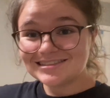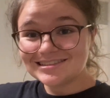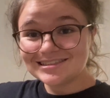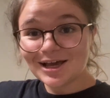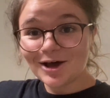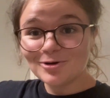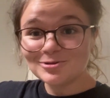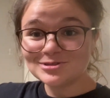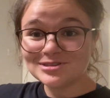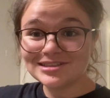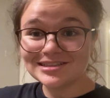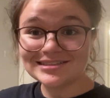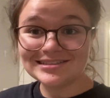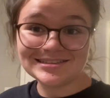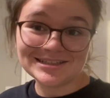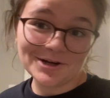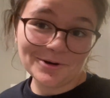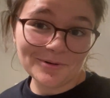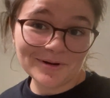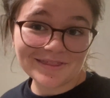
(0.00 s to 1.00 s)
so to
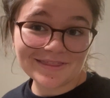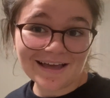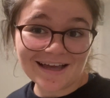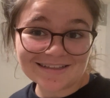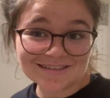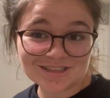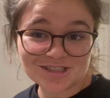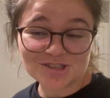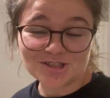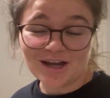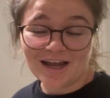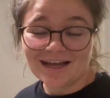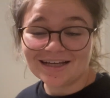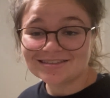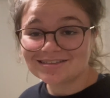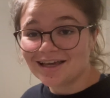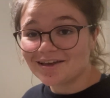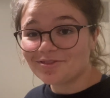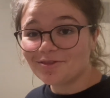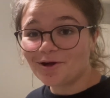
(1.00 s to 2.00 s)
deal with that
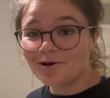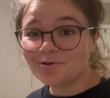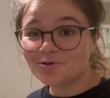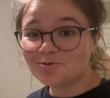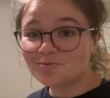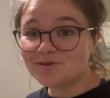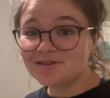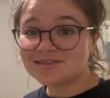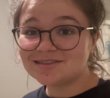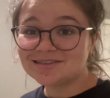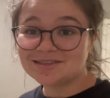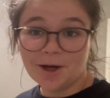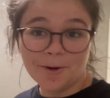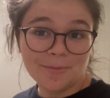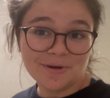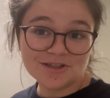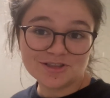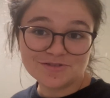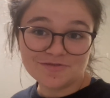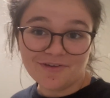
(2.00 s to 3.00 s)
stress, I thought it would be so
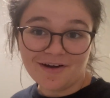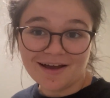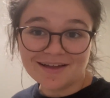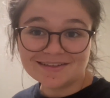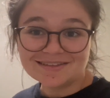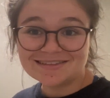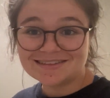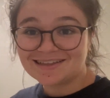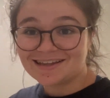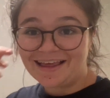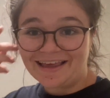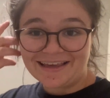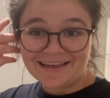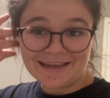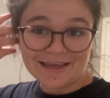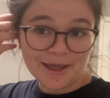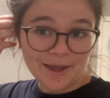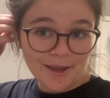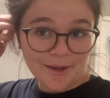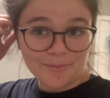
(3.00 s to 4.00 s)
much fun to
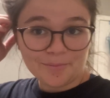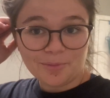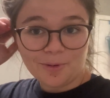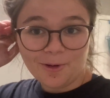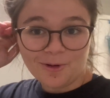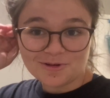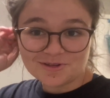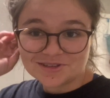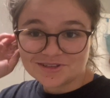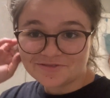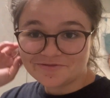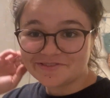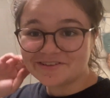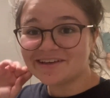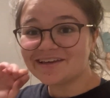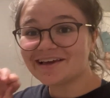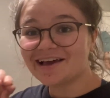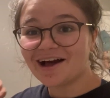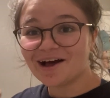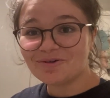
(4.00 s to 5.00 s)
like
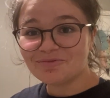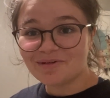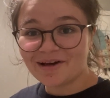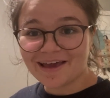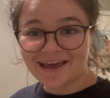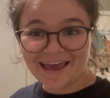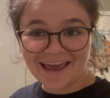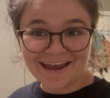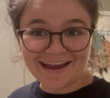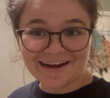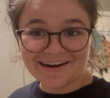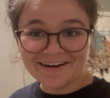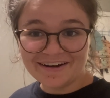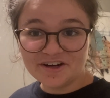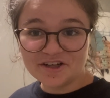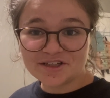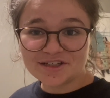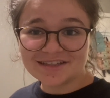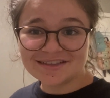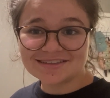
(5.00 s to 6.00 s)
impulsively cut my
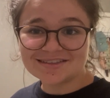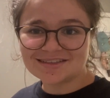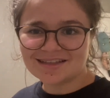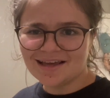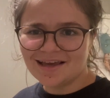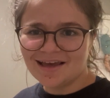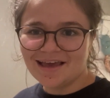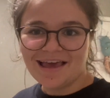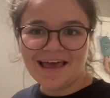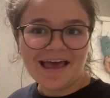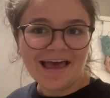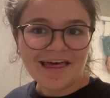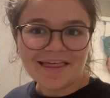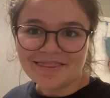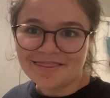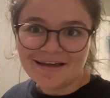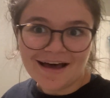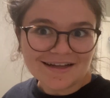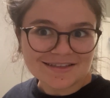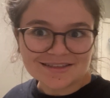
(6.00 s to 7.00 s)
hair because
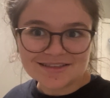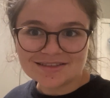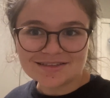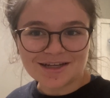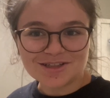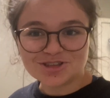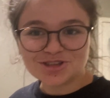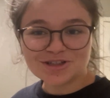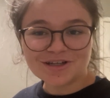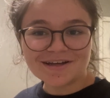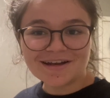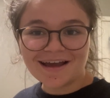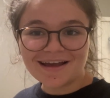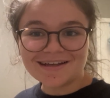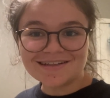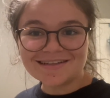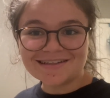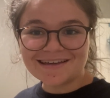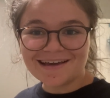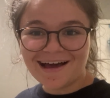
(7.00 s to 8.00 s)
that's such a good
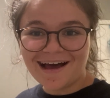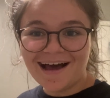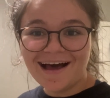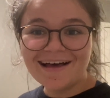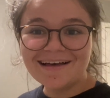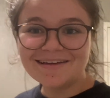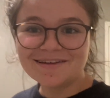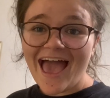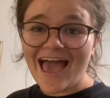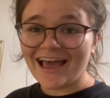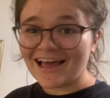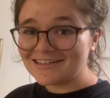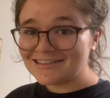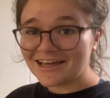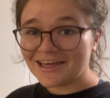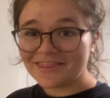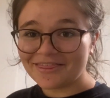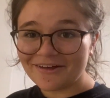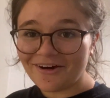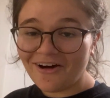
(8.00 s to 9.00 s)
idea. And
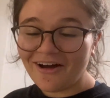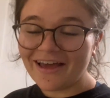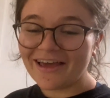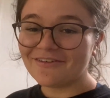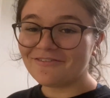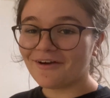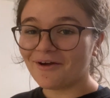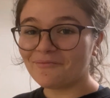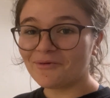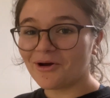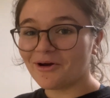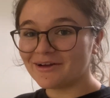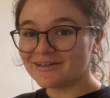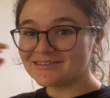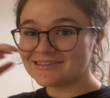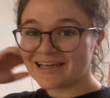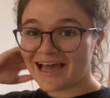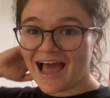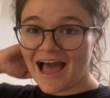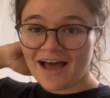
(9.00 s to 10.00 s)
I thought if I'm
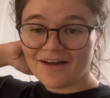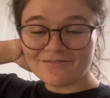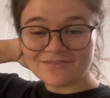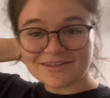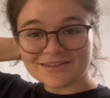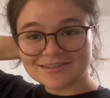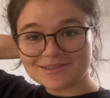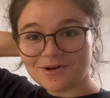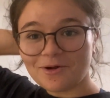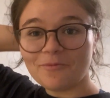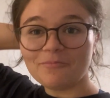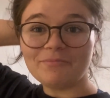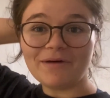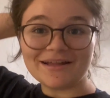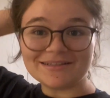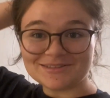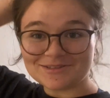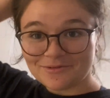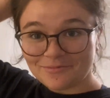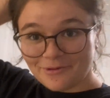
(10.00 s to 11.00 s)
going to have this little
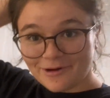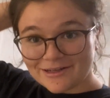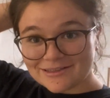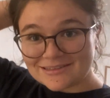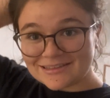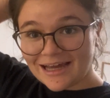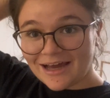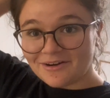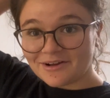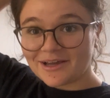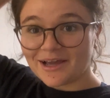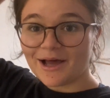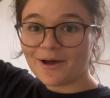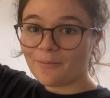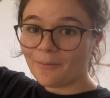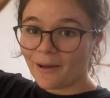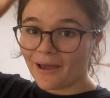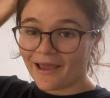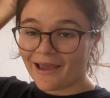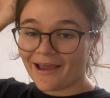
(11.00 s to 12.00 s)
mental breakdown and
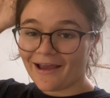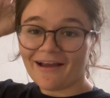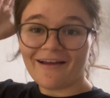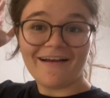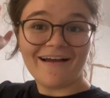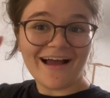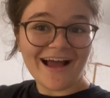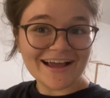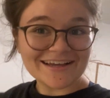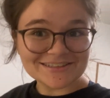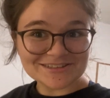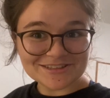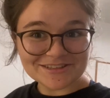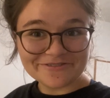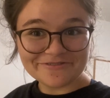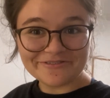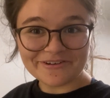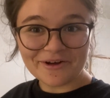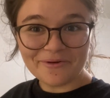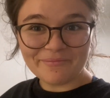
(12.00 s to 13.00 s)
cut my hair, I
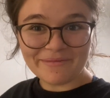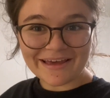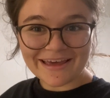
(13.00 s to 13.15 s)
should film